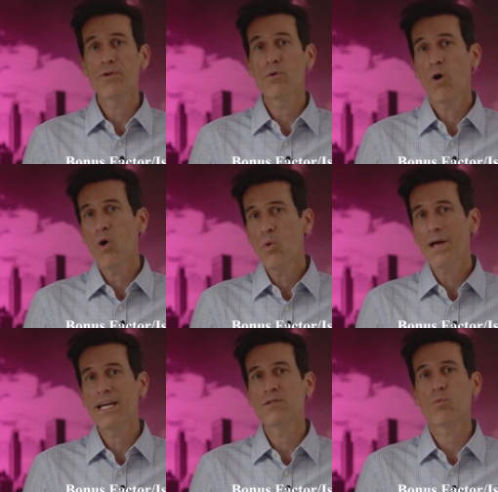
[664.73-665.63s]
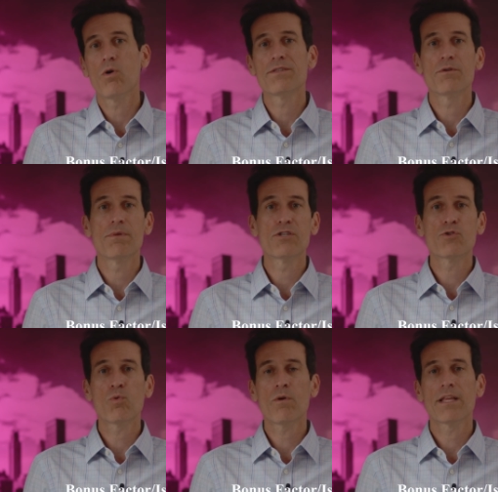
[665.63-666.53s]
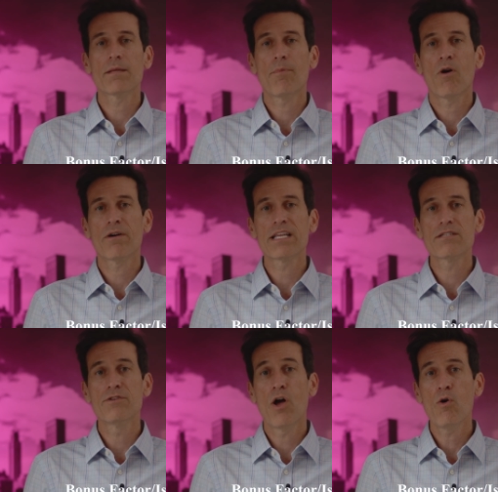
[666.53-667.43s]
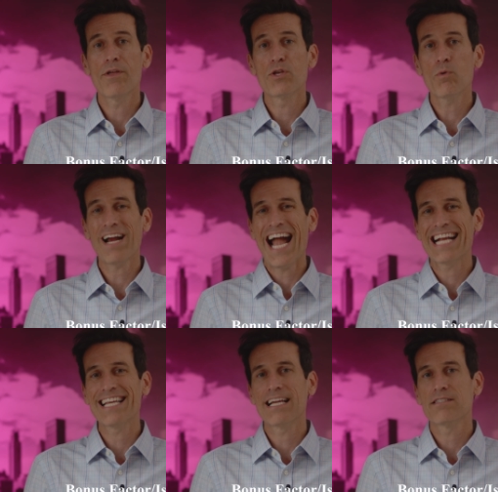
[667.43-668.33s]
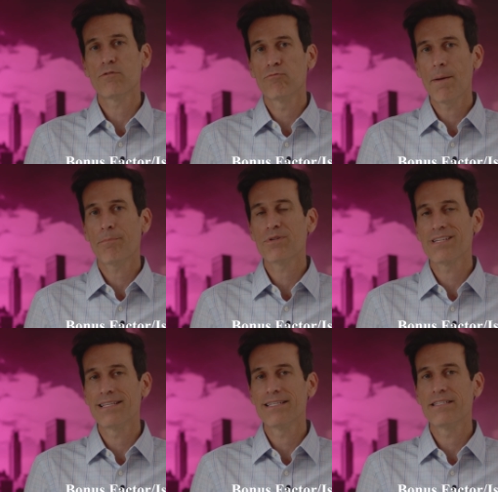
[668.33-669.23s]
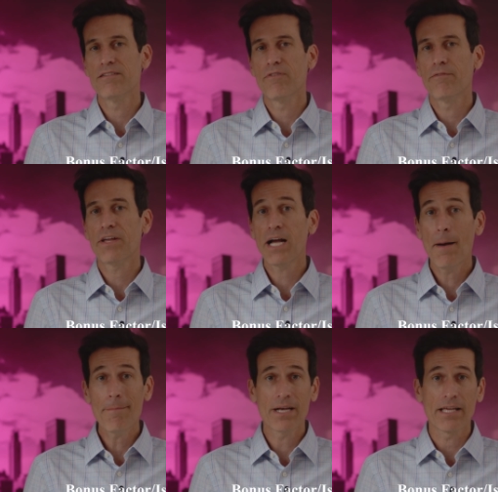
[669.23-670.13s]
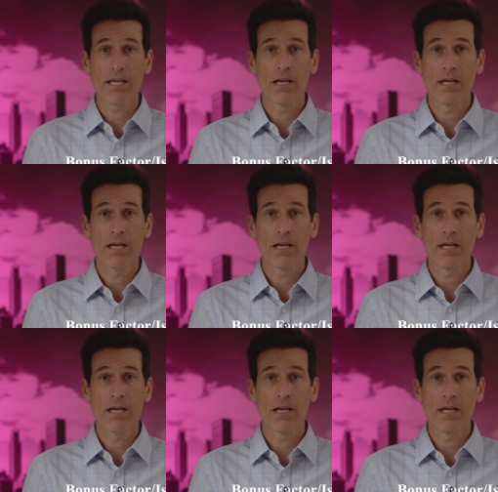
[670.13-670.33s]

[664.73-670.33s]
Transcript: you always want to be sure that the parties know that you are acting as a representative of the company.